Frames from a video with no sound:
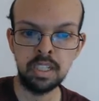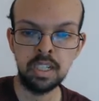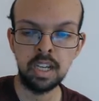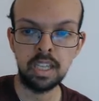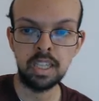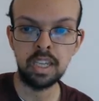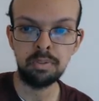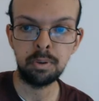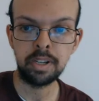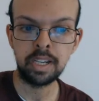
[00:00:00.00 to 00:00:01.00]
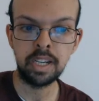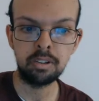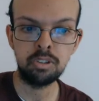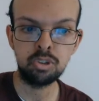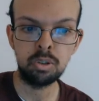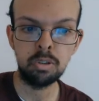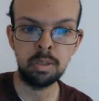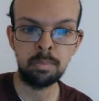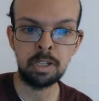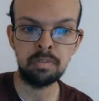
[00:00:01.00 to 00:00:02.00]
and therefore it cannot control the
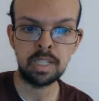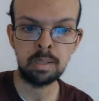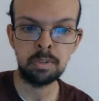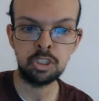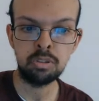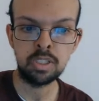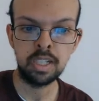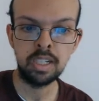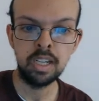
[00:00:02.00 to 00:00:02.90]
amount of damage you take,